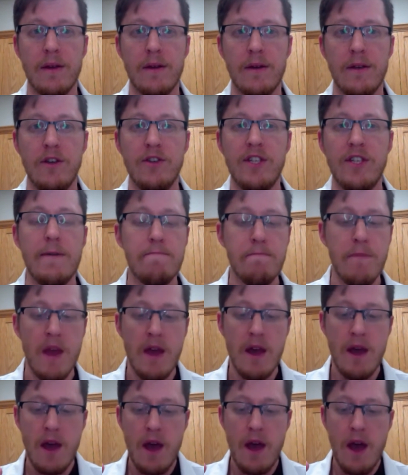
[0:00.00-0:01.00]
You see,
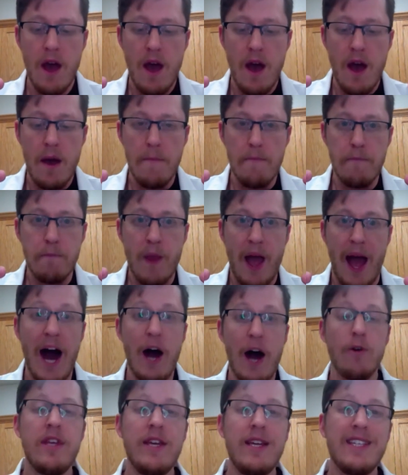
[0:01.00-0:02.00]

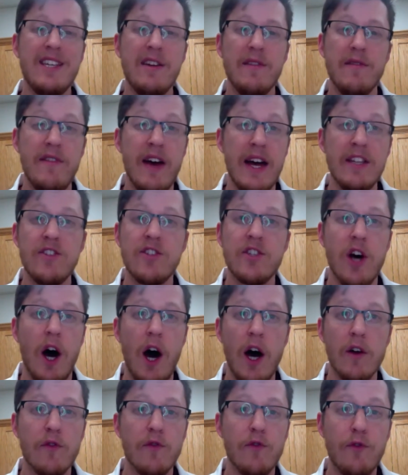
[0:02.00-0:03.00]
how these events
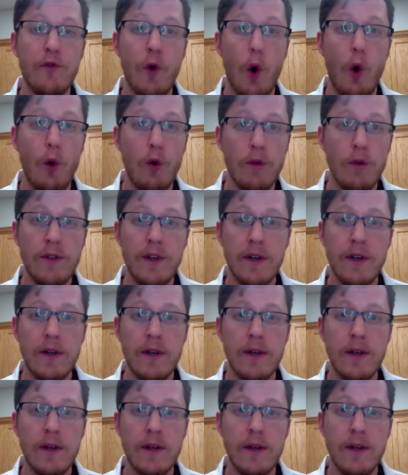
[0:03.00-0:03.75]
unfold